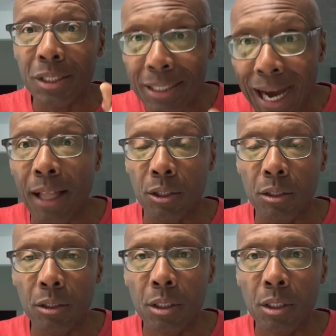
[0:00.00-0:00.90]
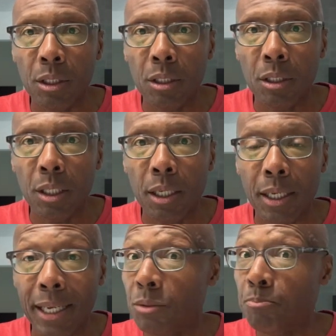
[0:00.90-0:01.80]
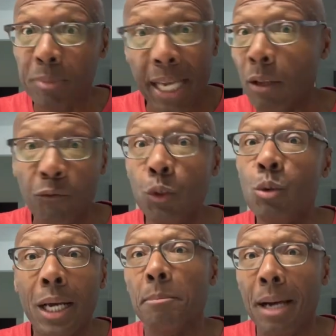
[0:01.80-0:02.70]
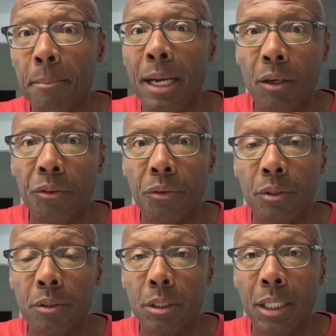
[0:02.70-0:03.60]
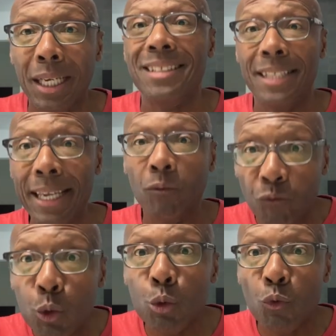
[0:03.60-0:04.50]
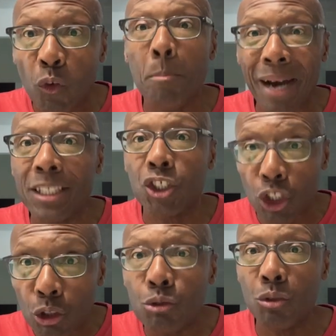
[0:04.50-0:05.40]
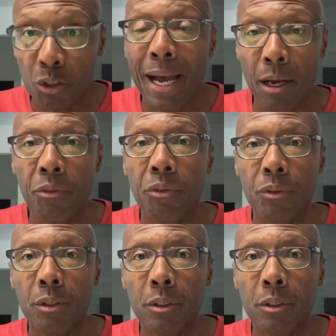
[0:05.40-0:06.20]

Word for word: the dollar is taking food out of my mouth and taking food from my children's mouth.